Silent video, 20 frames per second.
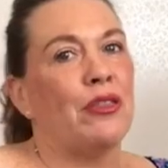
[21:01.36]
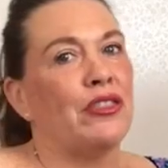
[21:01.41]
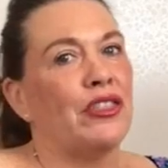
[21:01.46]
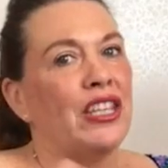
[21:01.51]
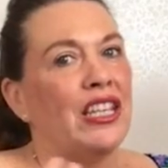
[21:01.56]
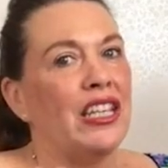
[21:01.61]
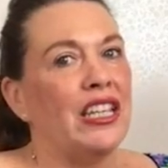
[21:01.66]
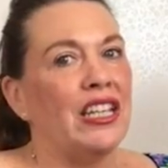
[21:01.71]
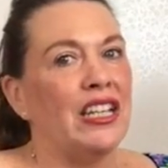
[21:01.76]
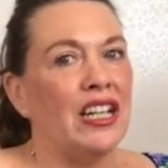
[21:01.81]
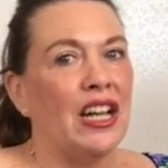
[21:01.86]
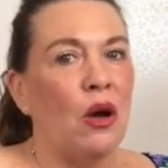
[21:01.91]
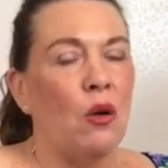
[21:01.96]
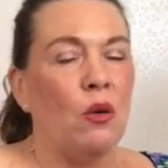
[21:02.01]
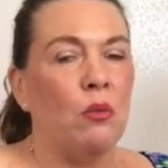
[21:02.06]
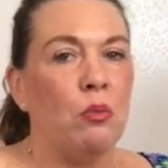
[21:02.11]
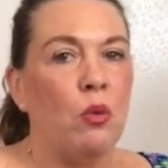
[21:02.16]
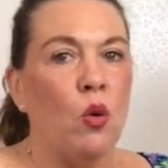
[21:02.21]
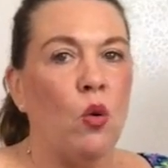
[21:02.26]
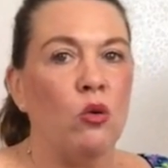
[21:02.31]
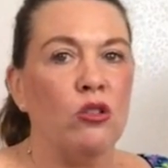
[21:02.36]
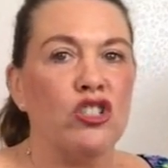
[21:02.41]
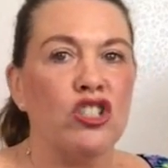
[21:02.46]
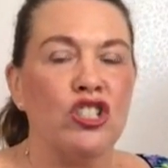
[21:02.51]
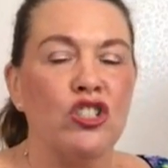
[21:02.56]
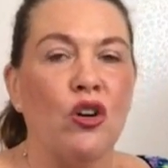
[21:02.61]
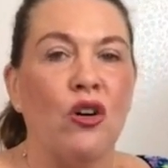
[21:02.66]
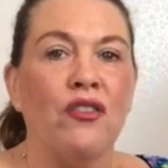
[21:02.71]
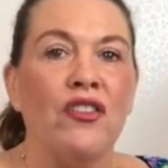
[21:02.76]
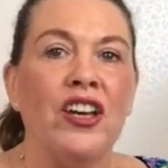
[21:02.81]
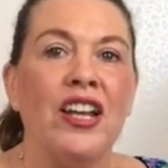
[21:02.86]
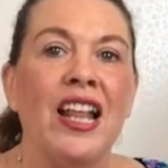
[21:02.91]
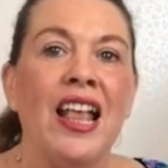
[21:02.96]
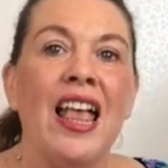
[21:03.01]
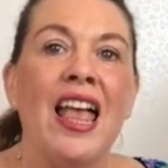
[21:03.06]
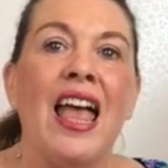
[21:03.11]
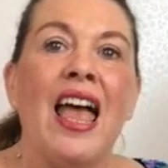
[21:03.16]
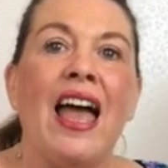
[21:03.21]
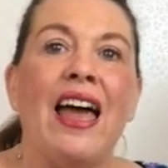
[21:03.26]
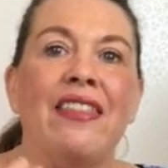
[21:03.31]
the lower portion of it
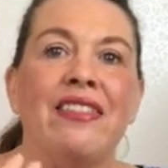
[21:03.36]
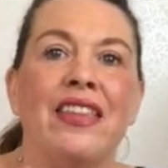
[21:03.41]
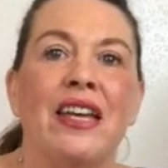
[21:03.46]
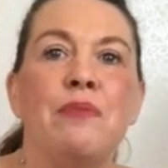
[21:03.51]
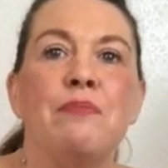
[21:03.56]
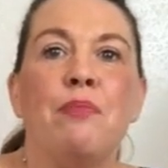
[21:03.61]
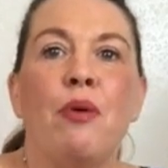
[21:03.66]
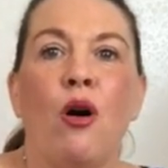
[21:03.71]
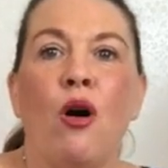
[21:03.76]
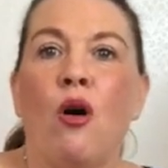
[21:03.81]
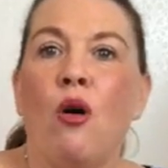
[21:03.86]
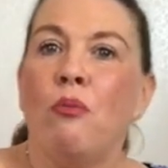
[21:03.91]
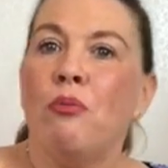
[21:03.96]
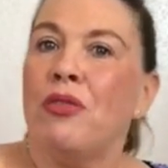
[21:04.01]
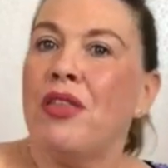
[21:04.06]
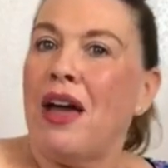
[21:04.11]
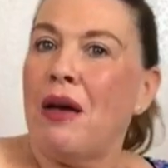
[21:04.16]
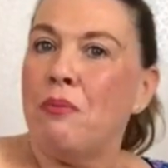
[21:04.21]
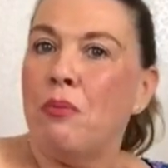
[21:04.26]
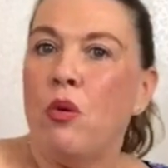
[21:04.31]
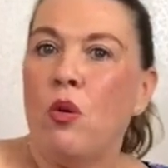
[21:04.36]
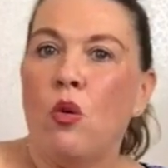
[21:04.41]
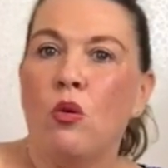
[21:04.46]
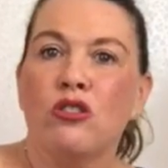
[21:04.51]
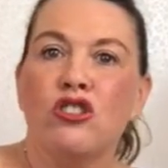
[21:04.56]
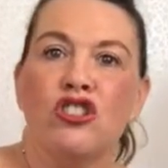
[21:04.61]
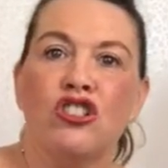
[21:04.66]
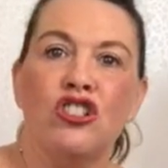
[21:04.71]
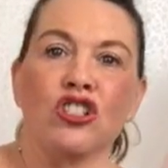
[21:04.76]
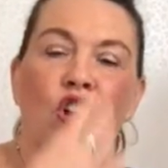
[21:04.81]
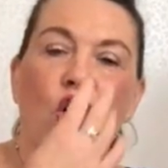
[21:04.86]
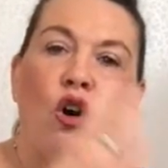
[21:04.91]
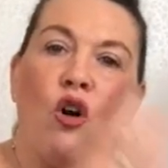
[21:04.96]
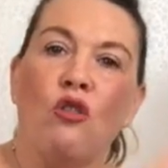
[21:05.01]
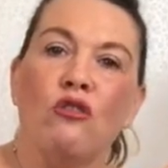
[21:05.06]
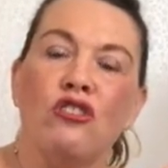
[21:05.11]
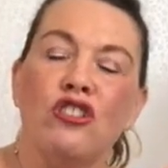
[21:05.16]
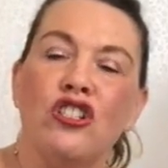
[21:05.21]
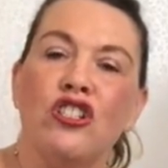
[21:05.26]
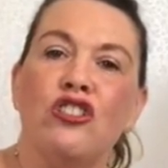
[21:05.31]
and then pop that portion
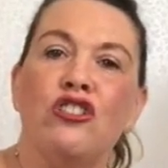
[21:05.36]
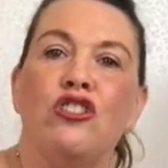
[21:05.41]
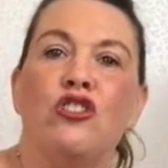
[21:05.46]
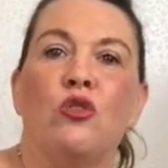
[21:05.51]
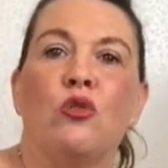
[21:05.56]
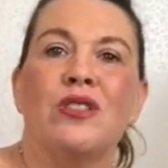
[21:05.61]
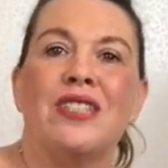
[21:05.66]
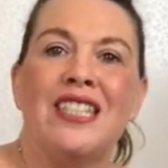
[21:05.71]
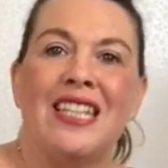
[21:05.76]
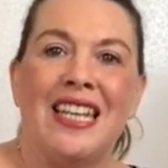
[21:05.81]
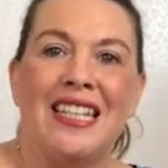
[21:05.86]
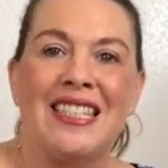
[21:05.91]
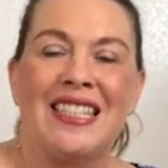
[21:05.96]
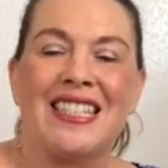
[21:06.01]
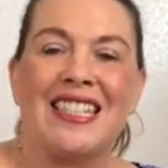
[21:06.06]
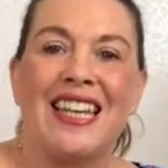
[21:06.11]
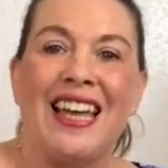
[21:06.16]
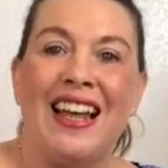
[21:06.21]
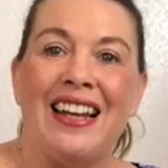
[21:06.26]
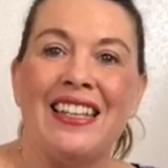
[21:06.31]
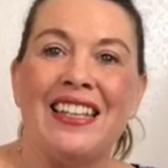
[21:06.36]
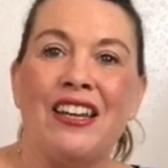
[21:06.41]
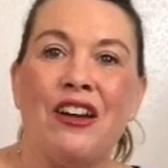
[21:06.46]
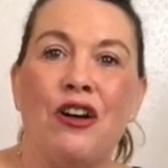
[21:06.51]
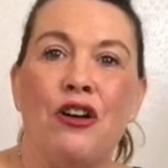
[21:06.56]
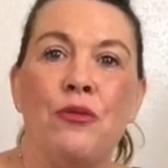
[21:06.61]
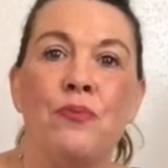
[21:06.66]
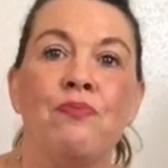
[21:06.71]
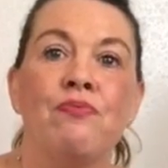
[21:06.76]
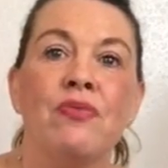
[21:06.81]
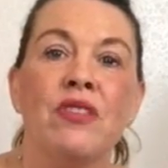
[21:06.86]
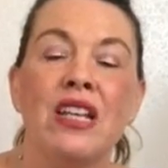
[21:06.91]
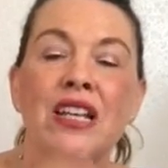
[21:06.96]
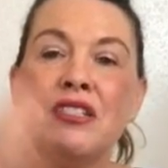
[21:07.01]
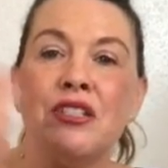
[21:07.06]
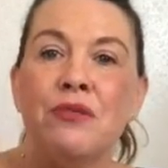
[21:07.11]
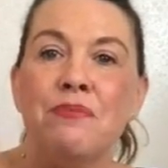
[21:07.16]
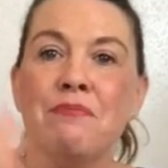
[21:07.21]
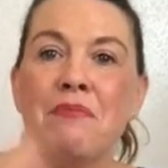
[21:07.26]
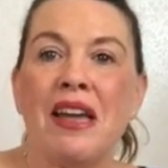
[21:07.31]
onto your test calico
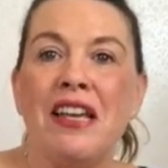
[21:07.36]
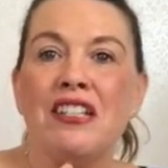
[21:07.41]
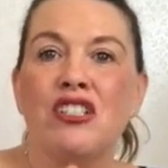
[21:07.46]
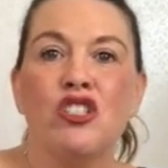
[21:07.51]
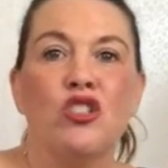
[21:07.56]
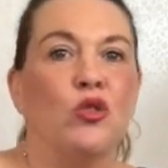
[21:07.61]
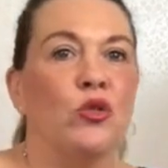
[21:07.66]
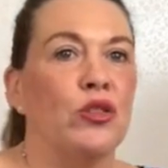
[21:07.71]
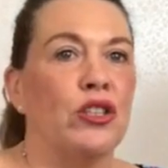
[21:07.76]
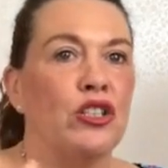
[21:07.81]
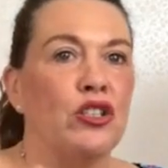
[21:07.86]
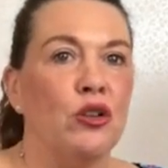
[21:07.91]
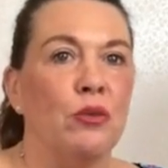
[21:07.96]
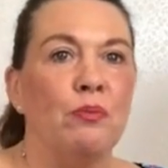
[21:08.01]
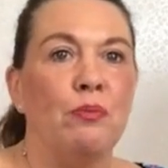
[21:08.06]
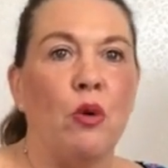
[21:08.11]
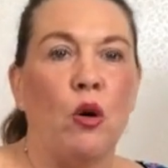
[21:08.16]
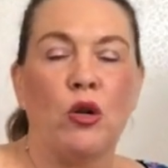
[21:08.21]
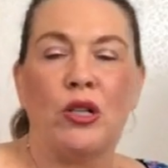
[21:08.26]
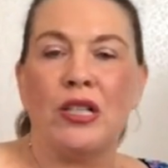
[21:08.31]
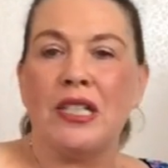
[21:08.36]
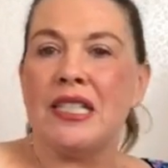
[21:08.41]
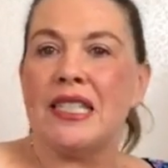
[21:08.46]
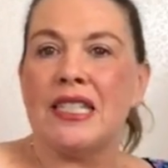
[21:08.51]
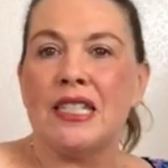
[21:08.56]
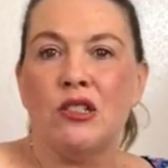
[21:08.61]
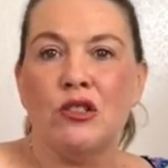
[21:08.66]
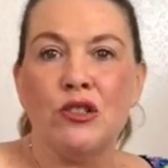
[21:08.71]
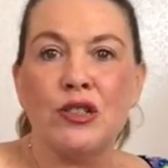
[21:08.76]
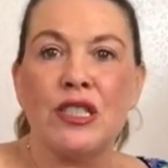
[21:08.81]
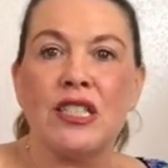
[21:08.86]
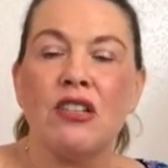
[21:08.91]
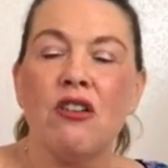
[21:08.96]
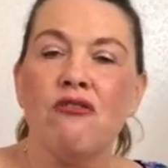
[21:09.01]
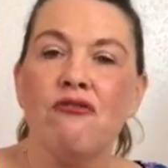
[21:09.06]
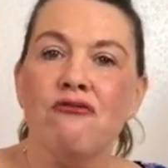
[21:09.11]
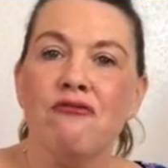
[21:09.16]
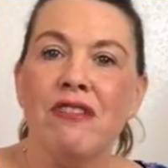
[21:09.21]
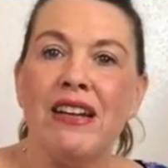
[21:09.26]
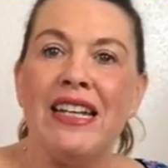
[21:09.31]
to make sure that your bodice looks
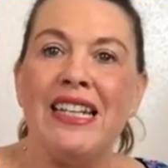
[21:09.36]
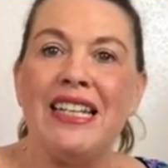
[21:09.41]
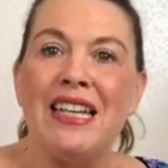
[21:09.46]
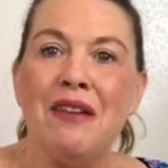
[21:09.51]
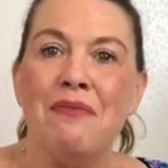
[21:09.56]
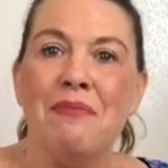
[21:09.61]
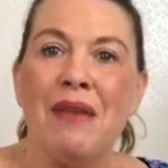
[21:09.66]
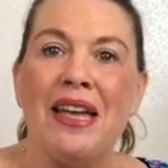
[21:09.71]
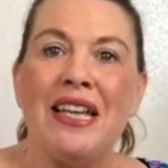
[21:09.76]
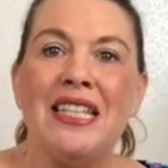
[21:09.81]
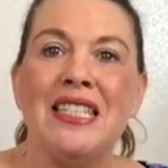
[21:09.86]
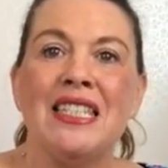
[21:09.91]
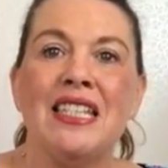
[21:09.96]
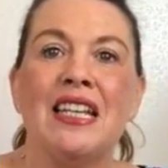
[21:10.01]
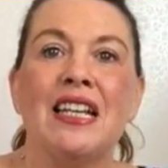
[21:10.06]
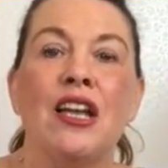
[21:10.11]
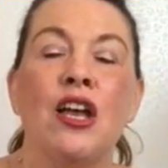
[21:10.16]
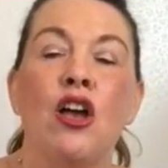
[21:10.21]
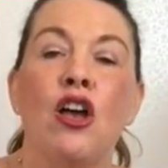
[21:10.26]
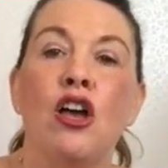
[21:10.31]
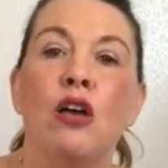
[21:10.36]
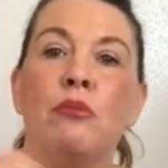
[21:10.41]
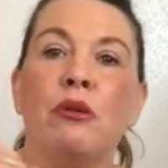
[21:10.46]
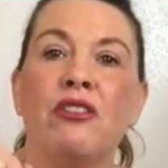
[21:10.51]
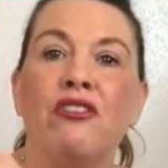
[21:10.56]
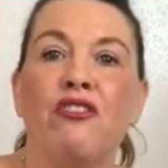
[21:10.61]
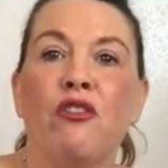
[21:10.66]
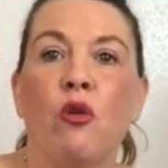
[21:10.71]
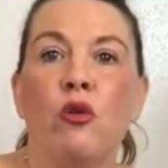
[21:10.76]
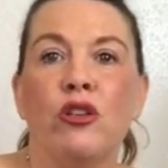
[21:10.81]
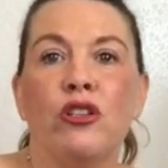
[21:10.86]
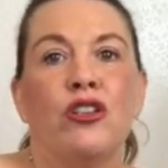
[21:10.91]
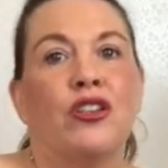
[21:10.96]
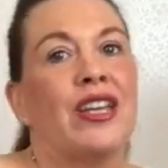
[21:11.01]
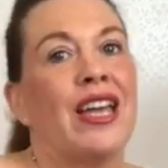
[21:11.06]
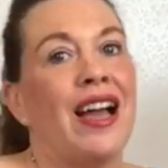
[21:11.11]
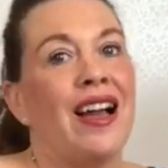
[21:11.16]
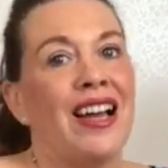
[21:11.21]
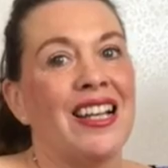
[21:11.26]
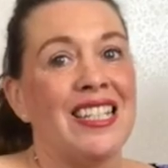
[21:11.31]
really amazing before you
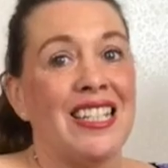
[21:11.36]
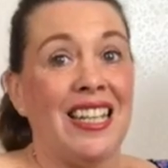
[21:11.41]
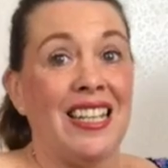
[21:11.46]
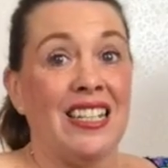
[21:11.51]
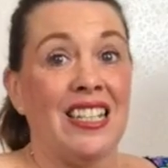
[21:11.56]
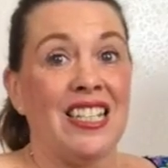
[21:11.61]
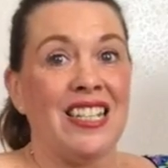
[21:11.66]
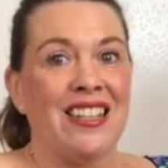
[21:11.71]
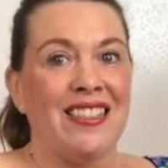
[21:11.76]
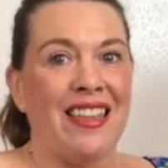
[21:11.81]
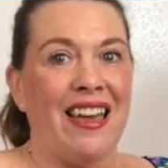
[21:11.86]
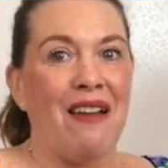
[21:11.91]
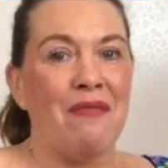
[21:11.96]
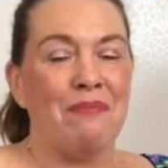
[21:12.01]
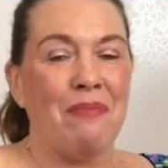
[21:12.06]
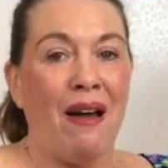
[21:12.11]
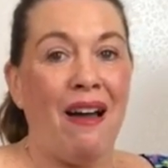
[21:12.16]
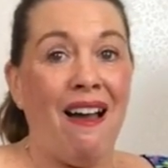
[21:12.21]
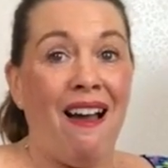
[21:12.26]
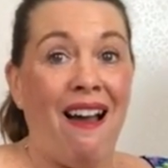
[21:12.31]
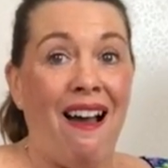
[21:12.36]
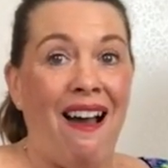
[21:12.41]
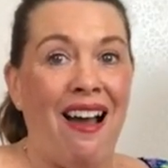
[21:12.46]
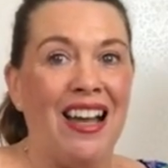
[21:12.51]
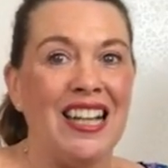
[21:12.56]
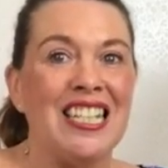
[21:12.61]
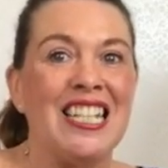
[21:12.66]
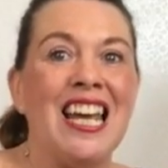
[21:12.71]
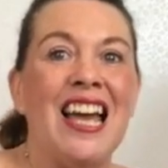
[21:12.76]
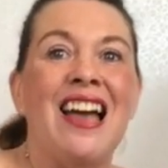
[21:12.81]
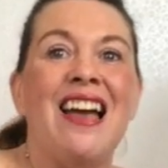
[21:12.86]
cut into that part